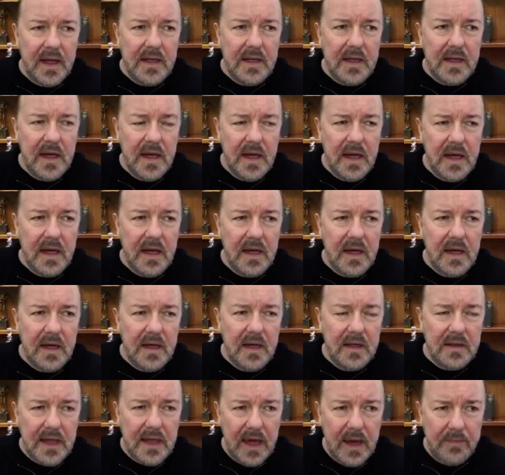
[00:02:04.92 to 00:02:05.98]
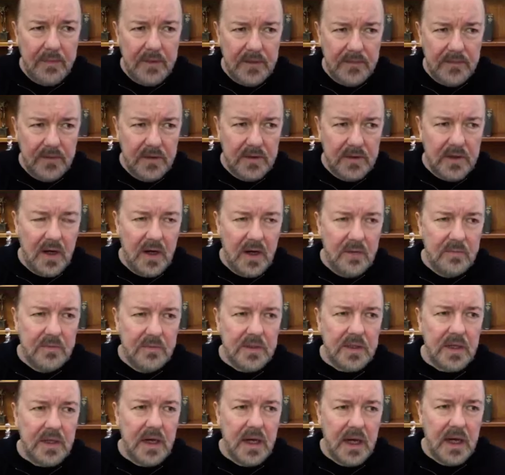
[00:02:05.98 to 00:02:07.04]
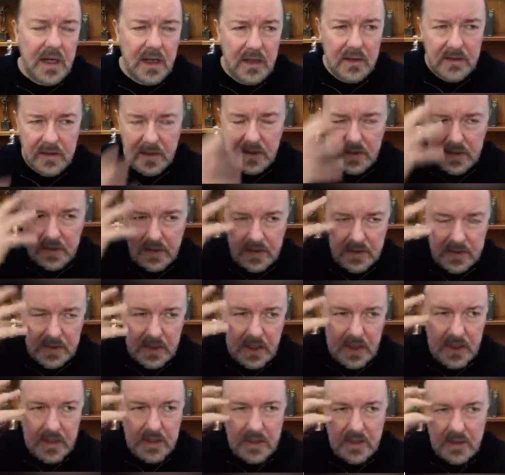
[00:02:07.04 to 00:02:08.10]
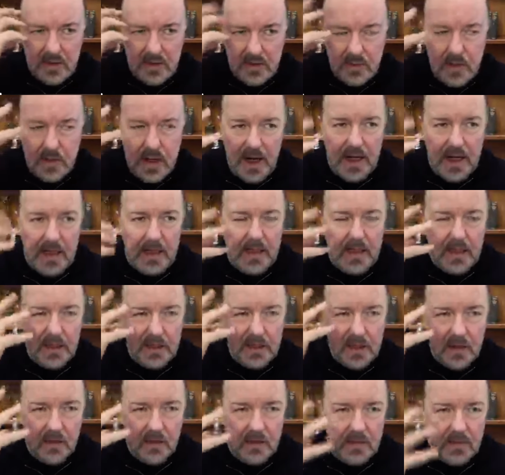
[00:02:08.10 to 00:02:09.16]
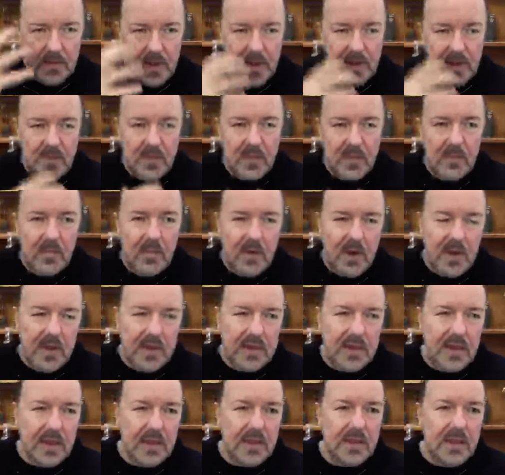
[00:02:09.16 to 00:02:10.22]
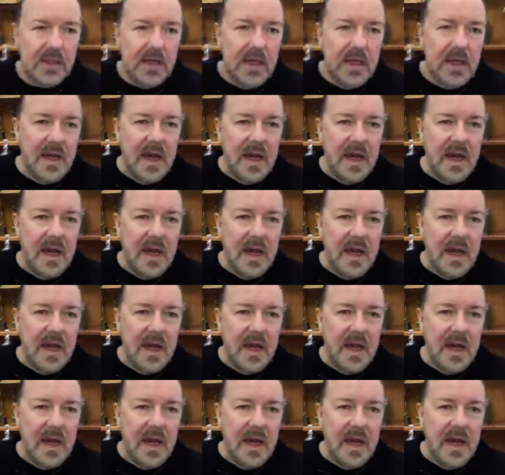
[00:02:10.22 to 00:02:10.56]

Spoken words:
that happened a few times, and I started sweating and cold sweating. I thought, what is this?